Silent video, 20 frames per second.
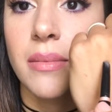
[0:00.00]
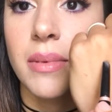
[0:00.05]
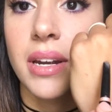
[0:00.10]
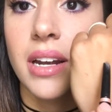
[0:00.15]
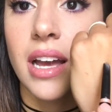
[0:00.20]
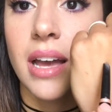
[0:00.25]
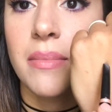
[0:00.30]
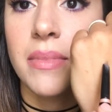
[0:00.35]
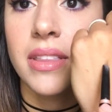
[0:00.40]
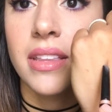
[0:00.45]
I
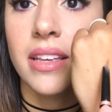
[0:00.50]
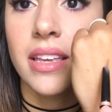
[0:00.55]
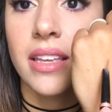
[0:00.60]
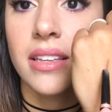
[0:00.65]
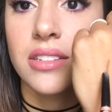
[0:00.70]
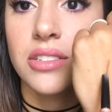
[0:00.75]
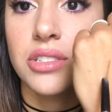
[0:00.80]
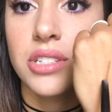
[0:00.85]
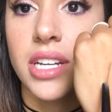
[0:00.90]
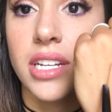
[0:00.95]
mean, I'm in the
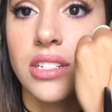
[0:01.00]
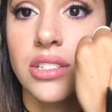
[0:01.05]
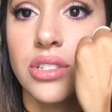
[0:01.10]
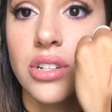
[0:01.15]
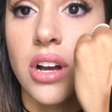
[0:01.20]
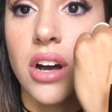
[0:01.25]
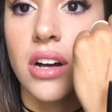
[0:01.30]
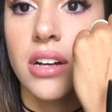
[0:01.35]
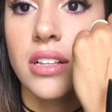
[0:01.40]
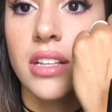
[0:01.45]
shade
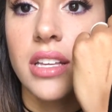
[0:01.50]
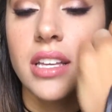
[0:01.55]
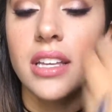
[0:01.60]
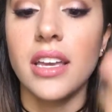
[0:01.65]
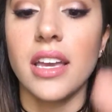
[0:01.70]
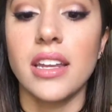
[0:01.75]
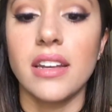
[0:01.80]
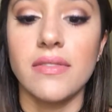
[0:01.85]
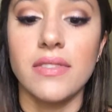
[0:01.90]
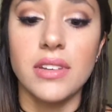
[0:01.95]
Chocolate,
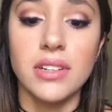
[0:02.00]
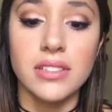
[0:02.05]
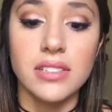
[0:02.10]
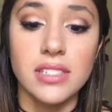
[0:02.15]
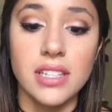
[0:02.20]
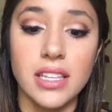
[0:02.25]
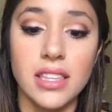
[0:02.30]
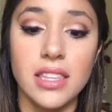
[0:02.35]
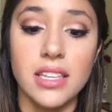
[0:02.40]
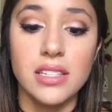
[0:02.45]
and if you can
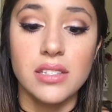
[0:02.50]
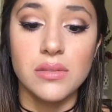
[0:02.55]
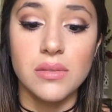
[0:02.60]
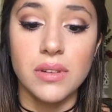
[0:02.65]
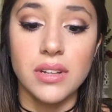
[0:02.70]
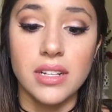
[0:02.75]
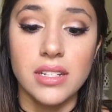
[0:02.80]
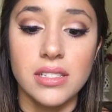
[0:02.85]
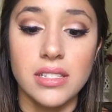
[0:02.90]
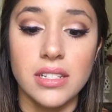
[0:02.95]
see, this
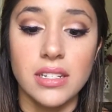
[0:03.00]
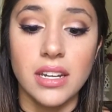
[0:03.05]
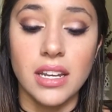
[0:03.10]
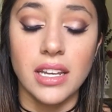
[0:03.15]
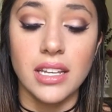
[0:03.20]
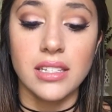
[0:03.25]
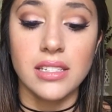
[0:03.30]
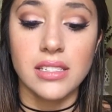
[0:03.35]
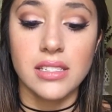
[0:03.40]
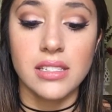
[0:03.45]
one is a
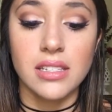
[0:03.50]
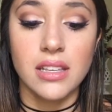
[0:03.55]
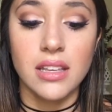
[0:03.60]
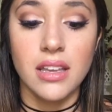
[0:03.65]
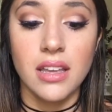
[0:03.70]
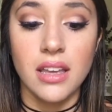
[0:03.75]
nice,